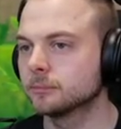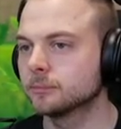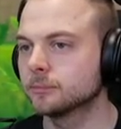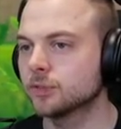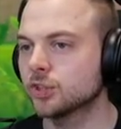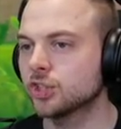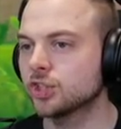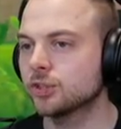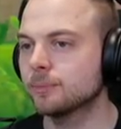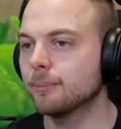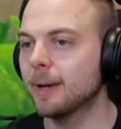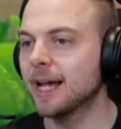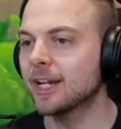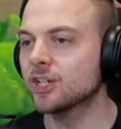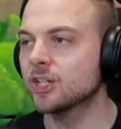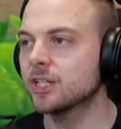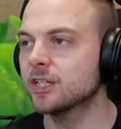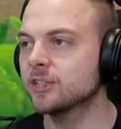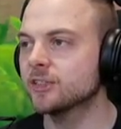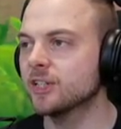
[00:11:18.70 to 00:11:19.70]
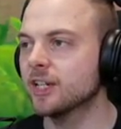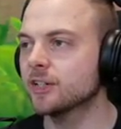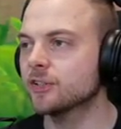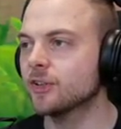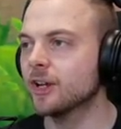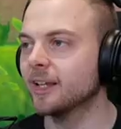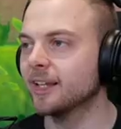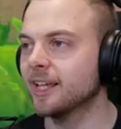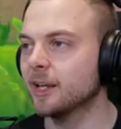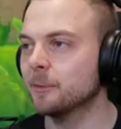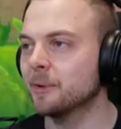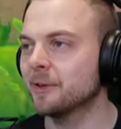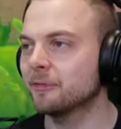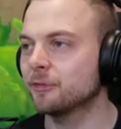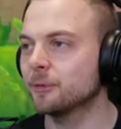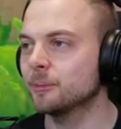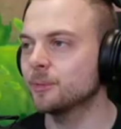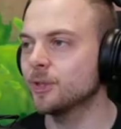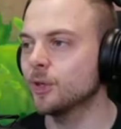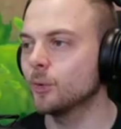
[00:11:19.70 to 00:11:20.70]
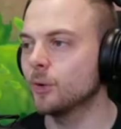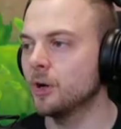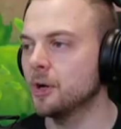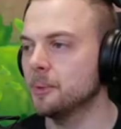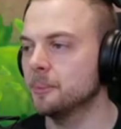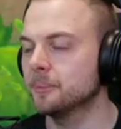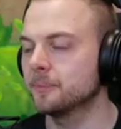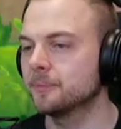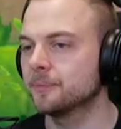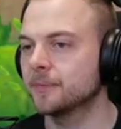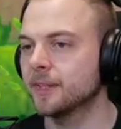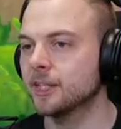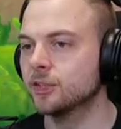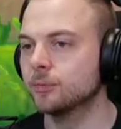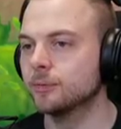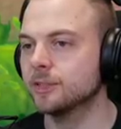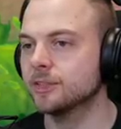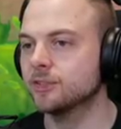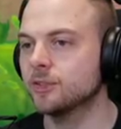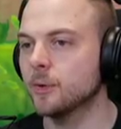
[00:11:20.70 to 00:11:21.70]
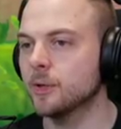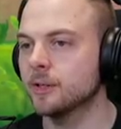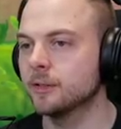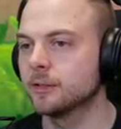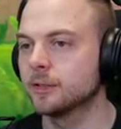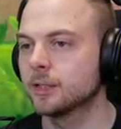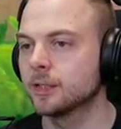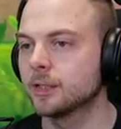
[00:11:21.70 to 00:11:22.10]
Smashing his head, trying to get away from you, Hop. That's what he's doing.